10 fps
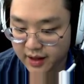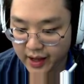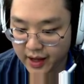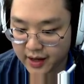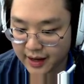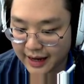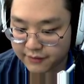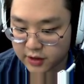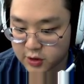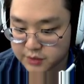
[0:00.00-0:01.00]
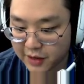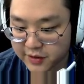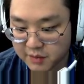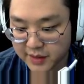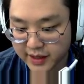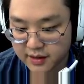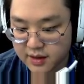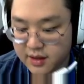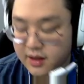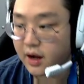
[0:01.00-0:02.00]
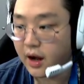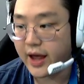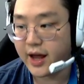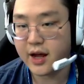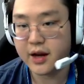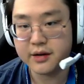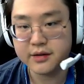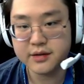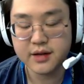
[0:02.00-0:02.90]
and I have a huge bounty on my head, and